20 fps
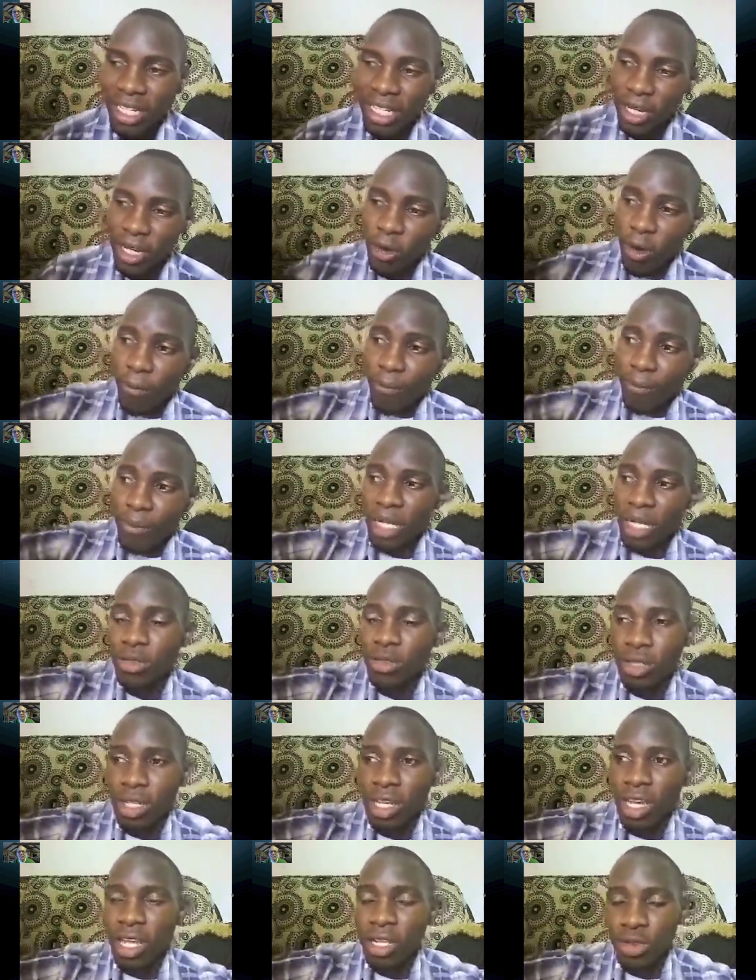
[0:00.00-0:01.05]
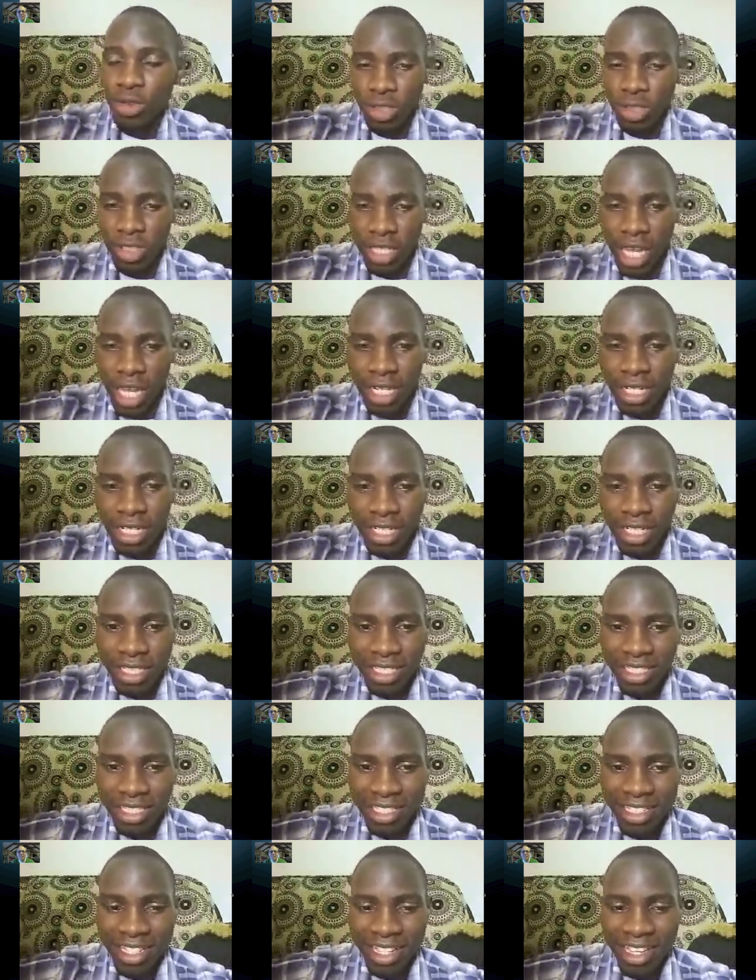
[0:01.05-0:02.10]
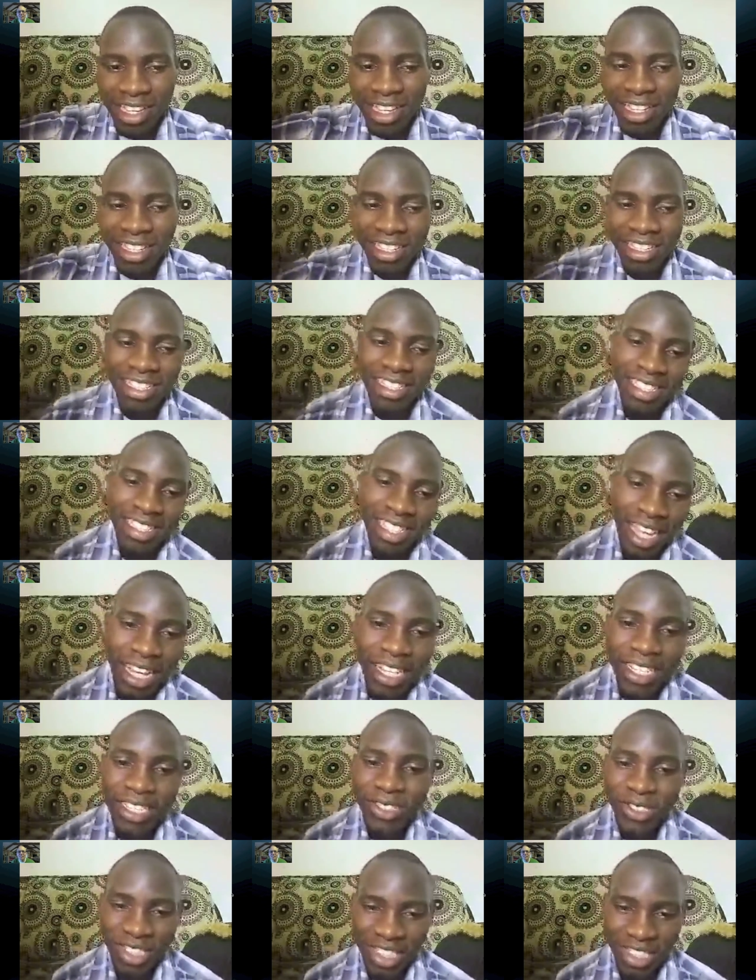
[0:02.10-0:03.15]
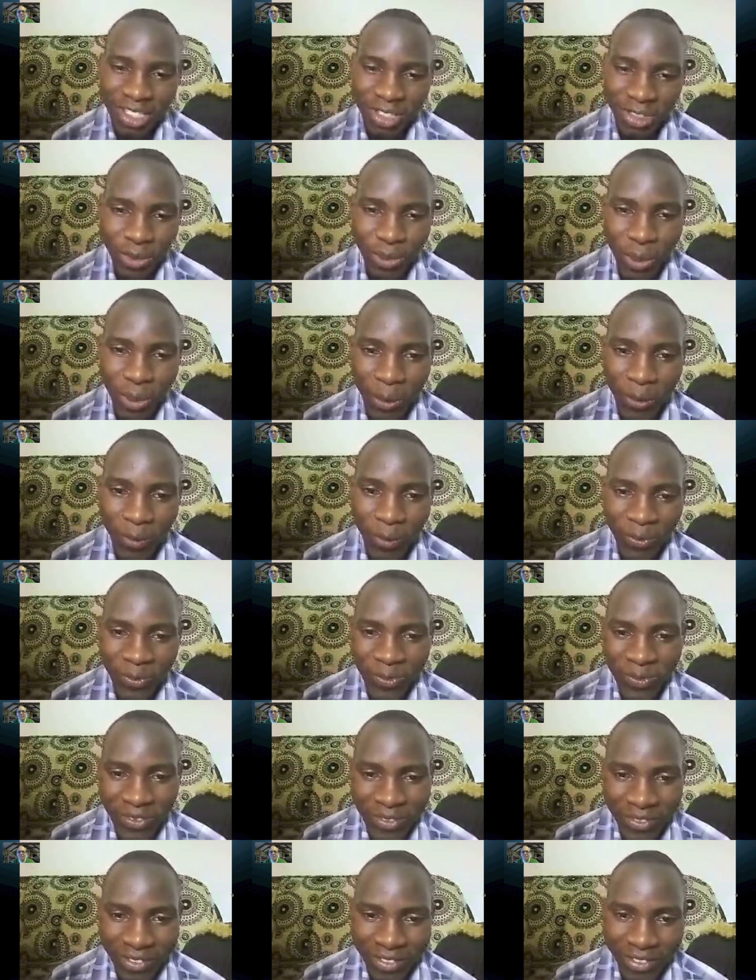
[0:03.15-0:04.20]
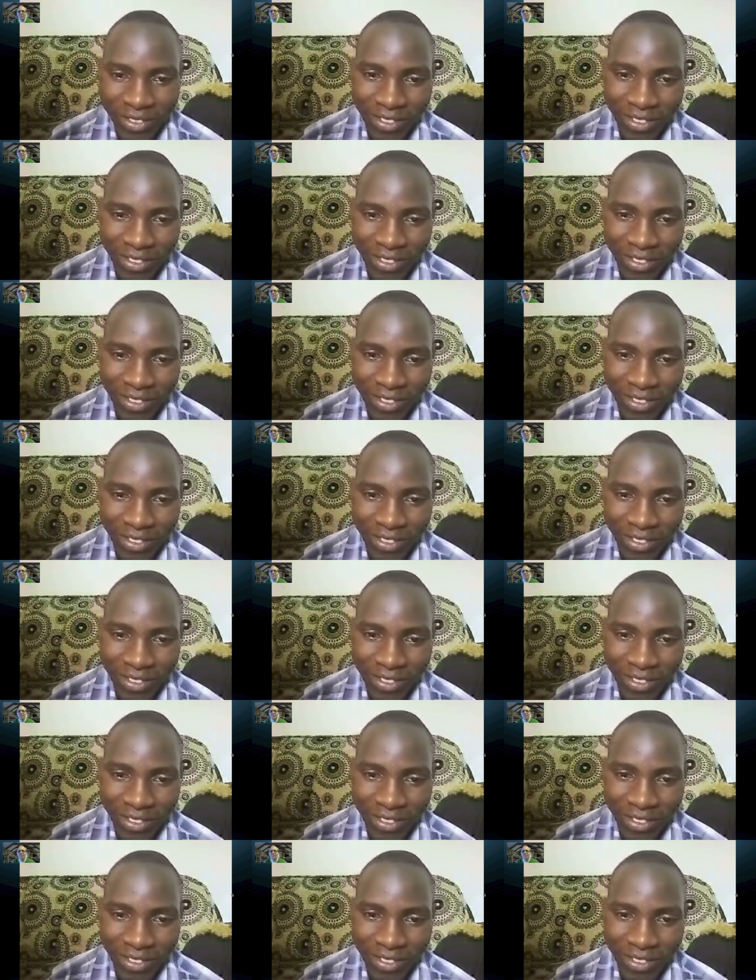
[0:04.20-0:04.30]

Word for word: and they go back to their societies. Yeah, to teach Drupal. Hmm.